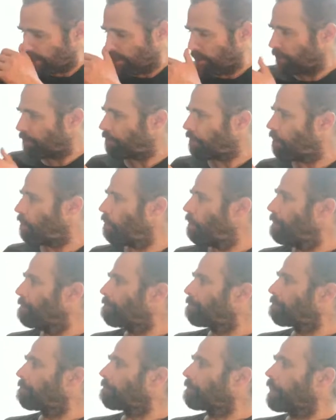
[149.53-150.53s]
So
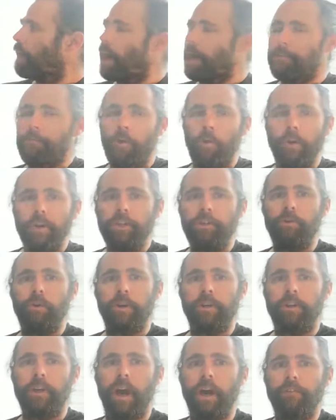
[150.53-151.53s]
I'm going to
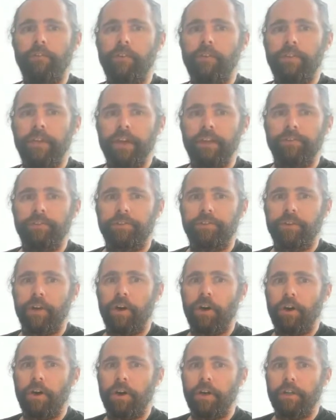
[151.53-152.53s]
uncover this
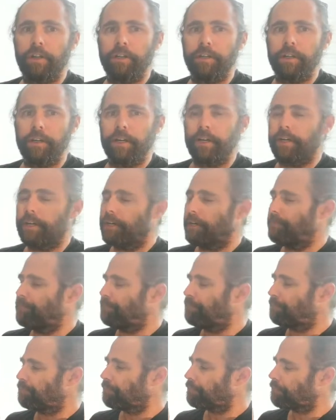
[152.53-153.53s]

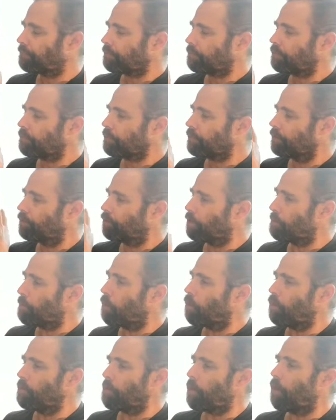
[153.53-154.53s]
on
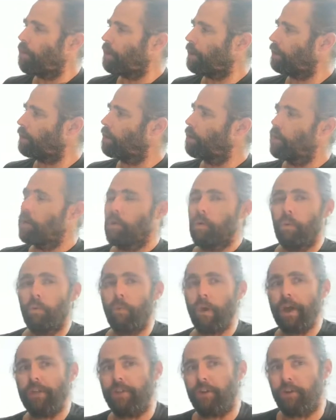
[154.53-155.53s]
tomorrow morning,
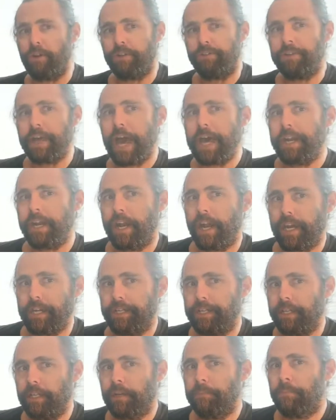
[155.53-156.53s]
whether it's at an
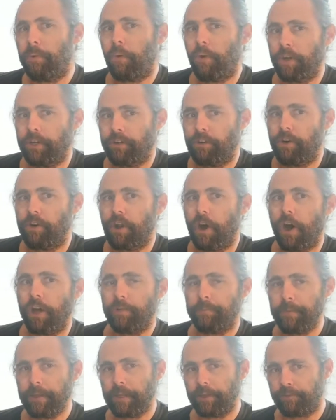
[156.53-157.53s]
ideal point or not,
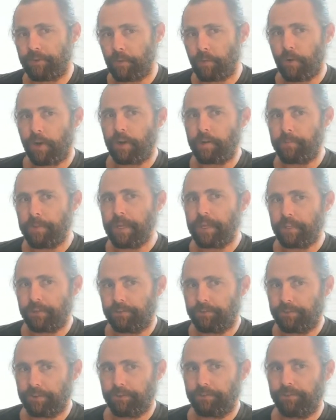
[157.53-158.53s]
because I want to be
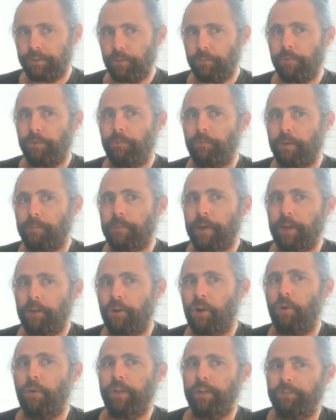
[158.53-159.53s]
consistent with what my
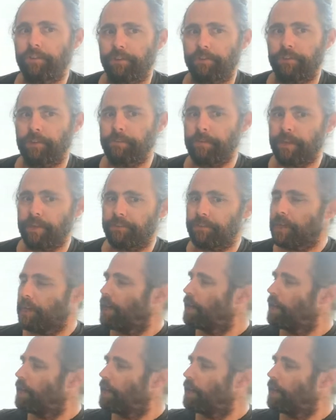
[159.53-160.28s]
growing system is.